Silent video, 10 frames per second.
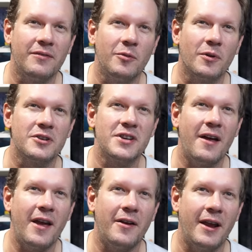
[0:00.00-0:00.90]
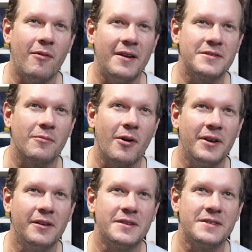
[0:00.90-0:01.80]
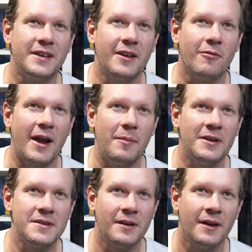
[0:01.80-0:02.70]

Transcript: If you want to shout out, hey, Ray Cerrone, good to see you. And Raymond.